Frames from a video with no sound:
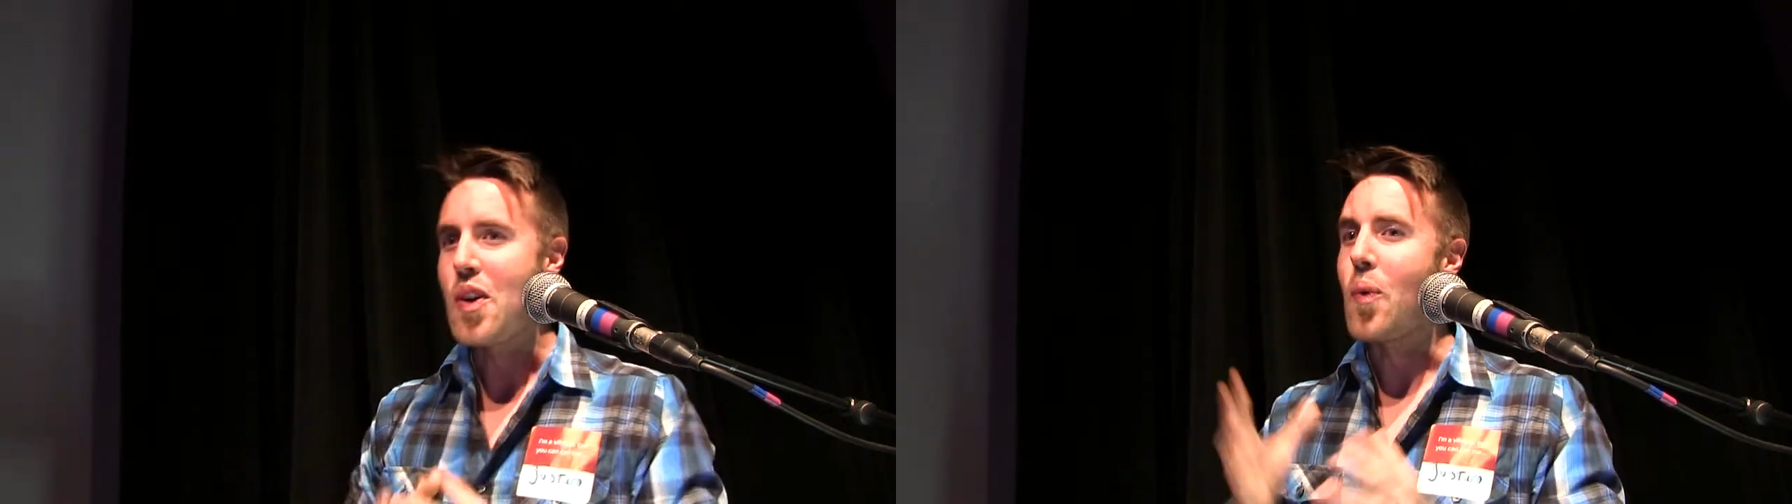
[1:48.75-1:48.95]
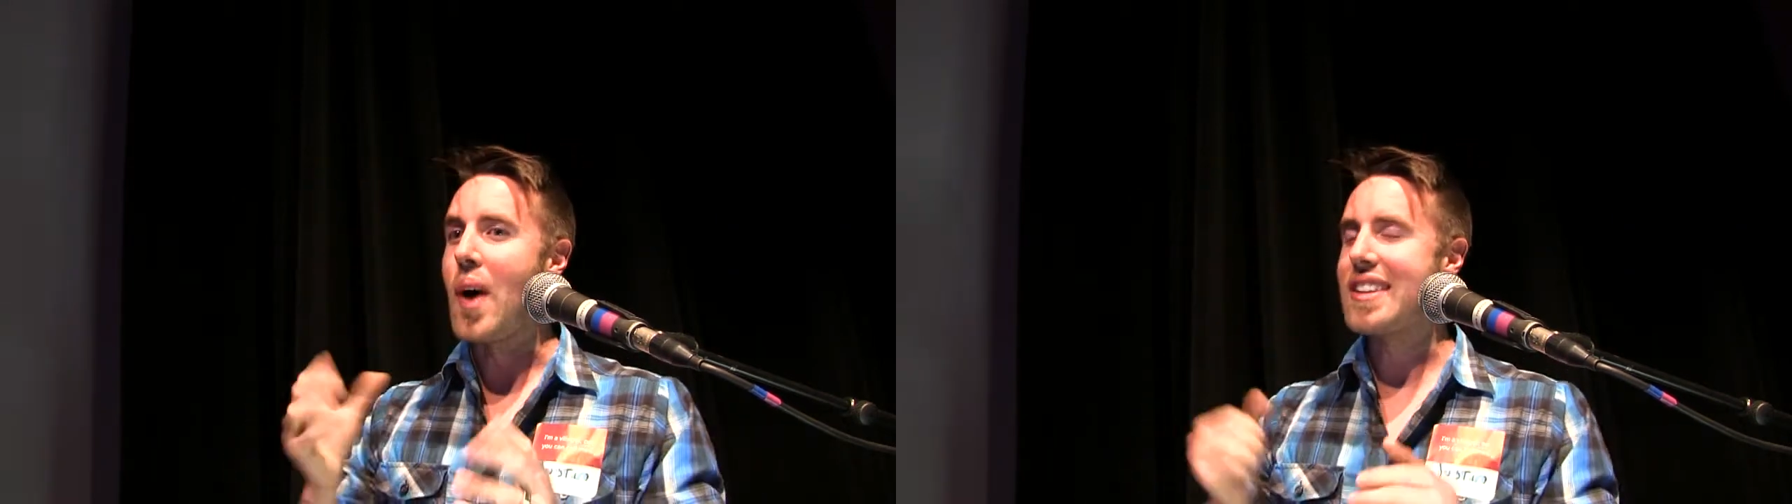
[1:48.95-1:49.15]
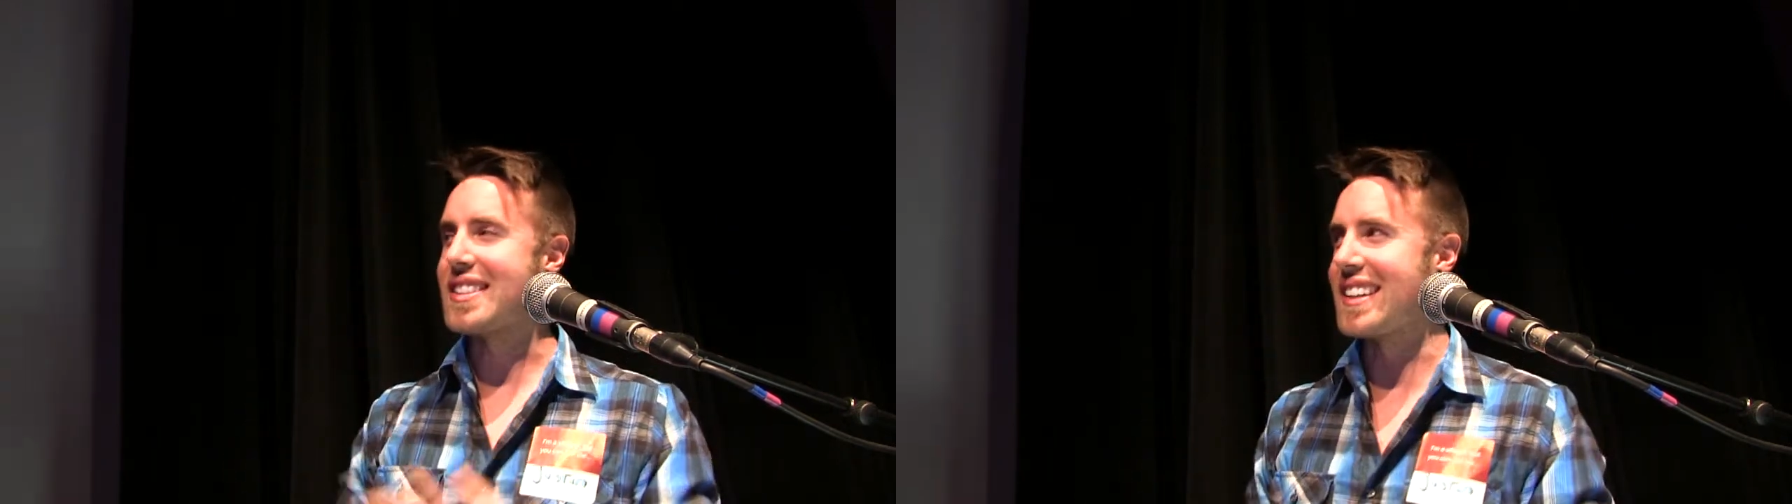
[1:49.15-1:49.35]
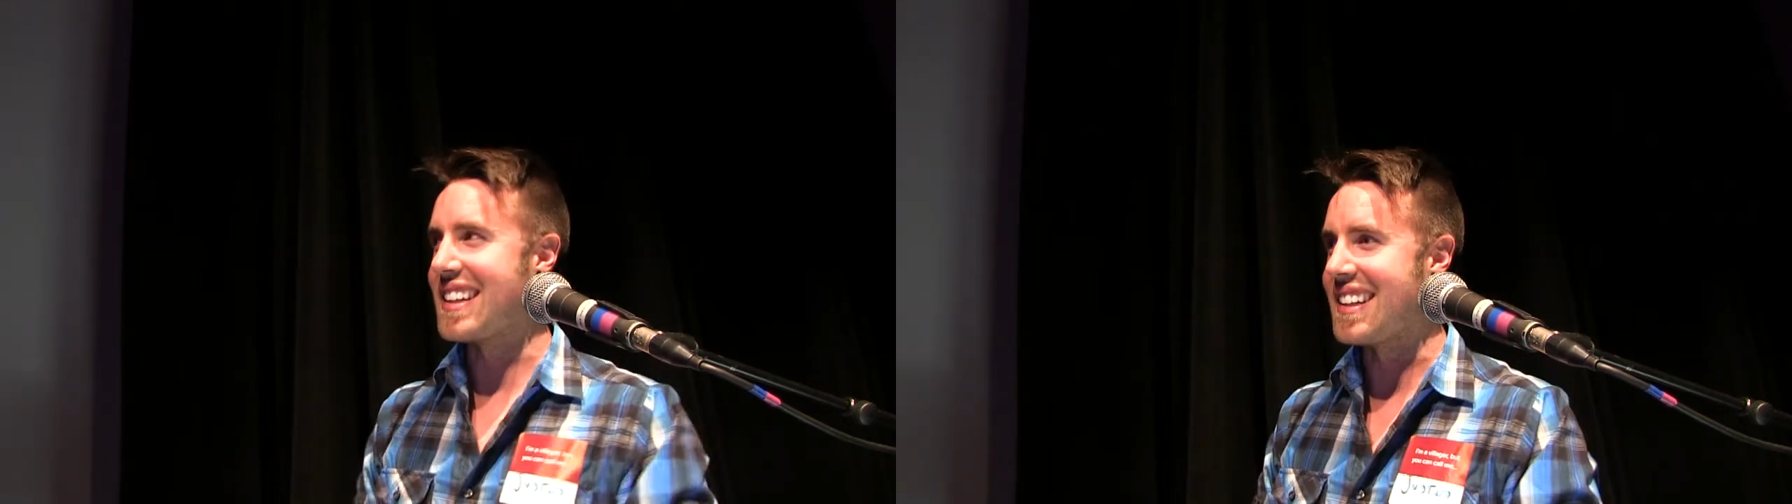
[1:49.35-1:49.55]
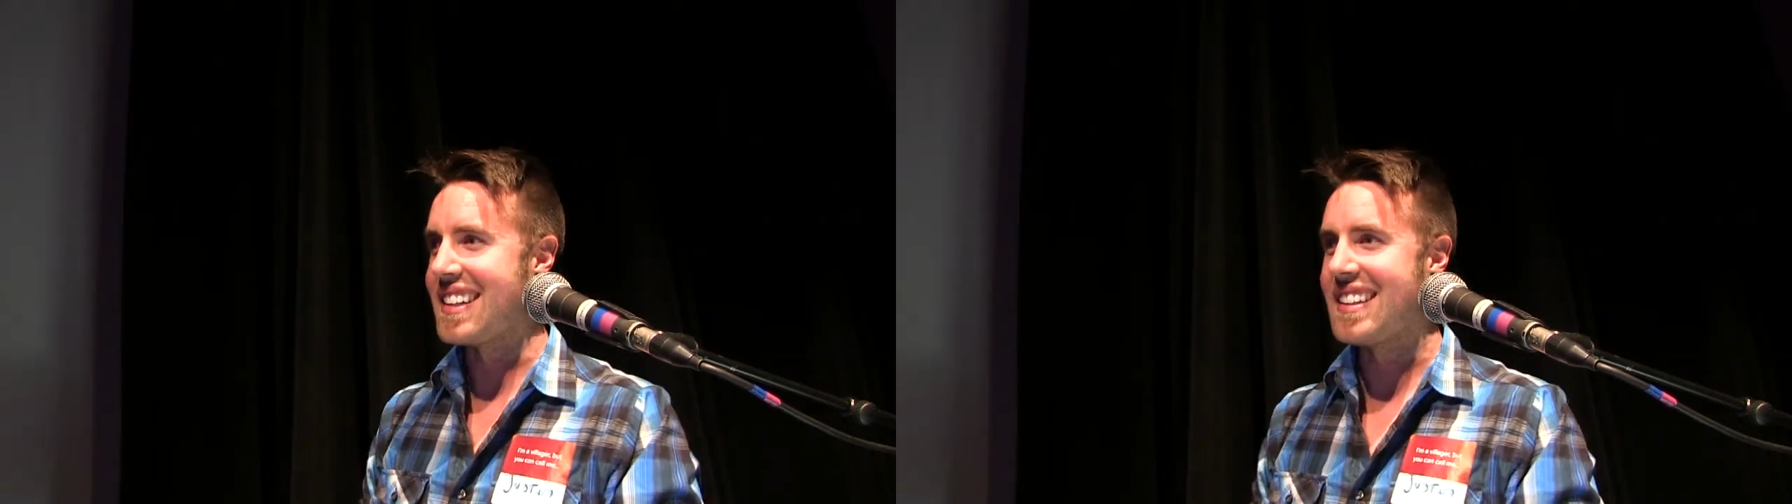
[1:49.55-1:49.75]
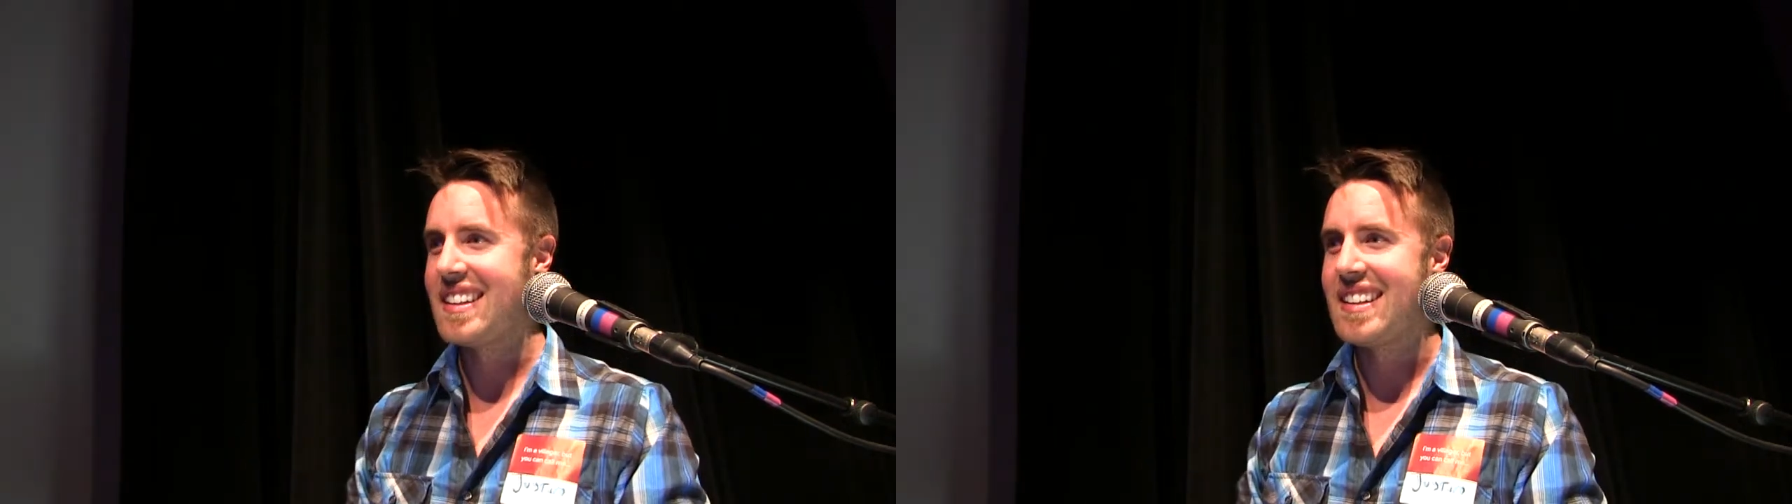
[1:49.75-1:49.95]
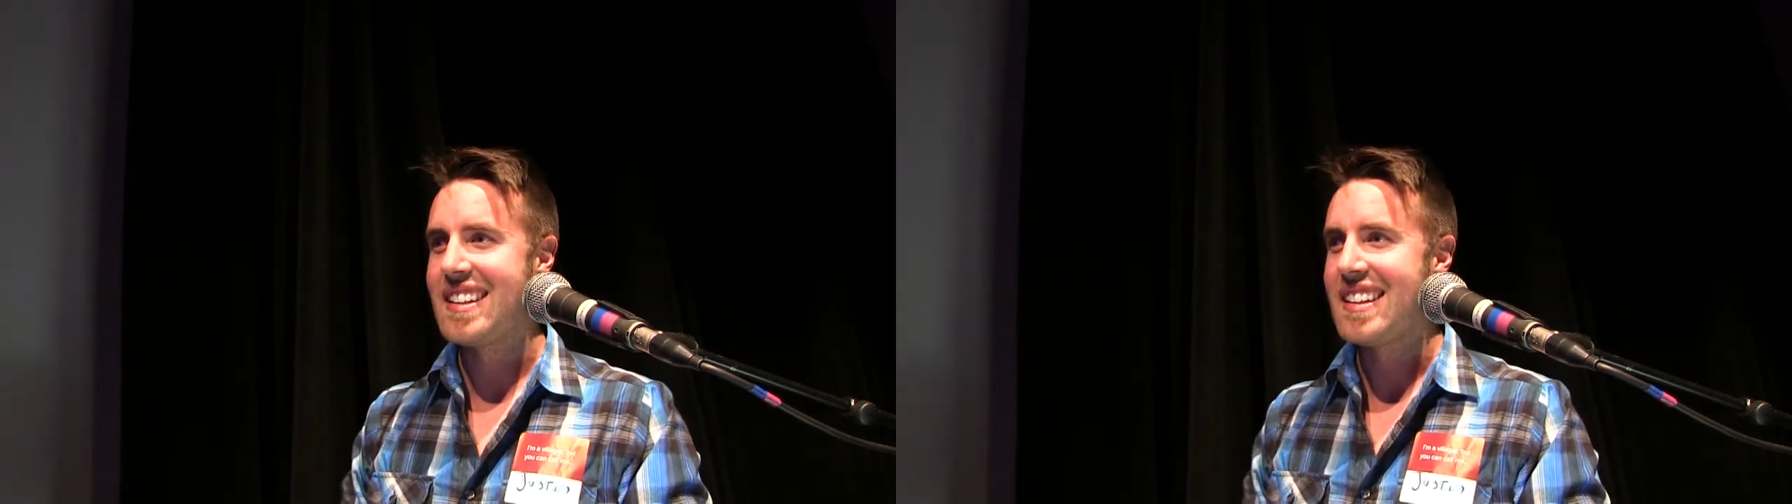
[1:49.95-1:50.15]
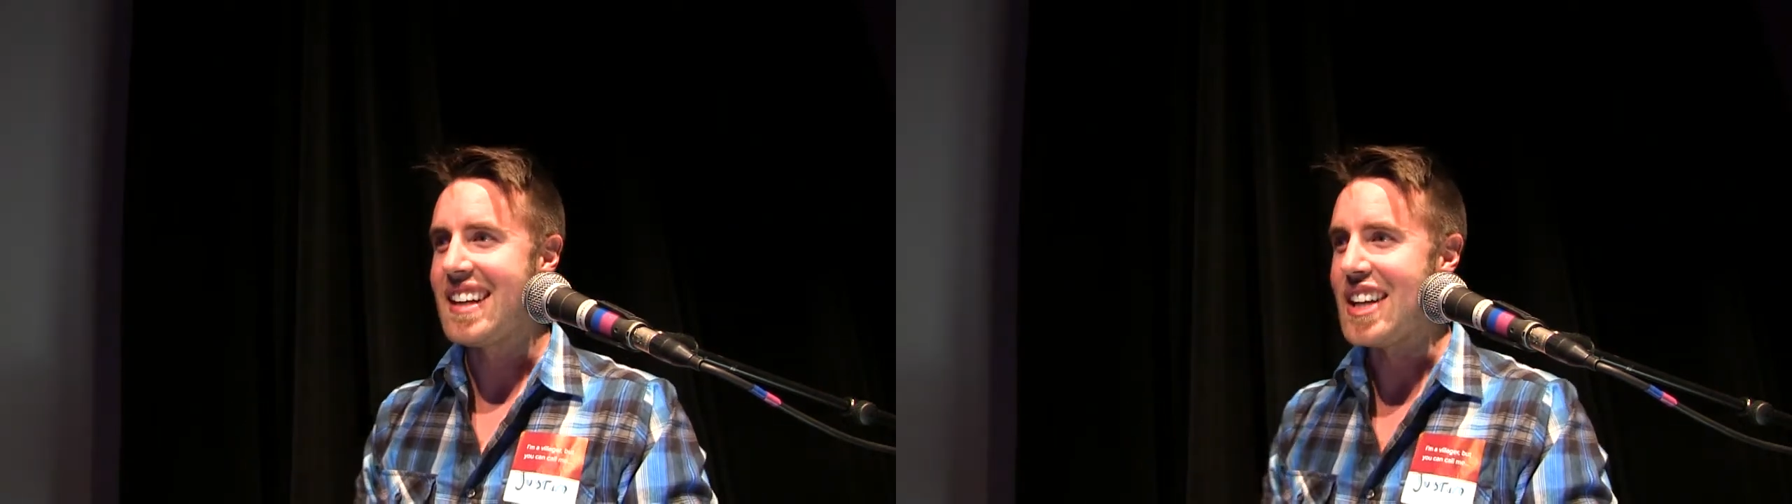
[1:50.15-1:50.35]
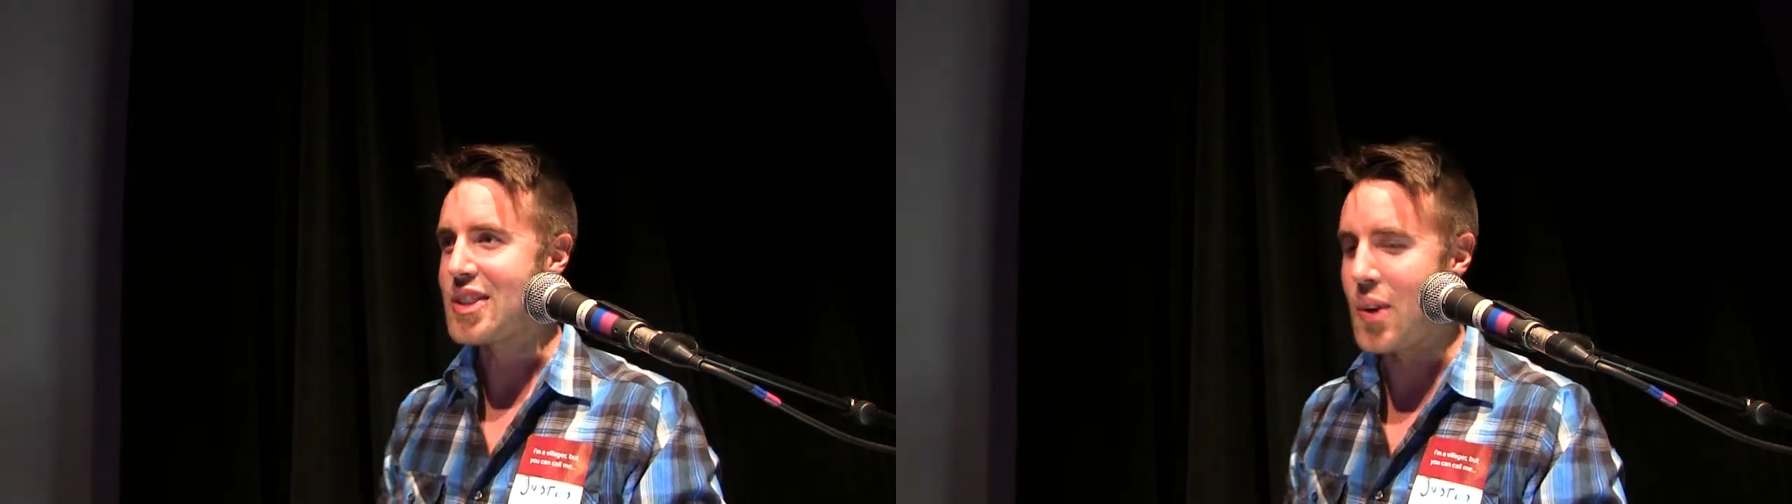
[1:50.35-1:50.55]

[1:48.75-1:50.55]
Westley is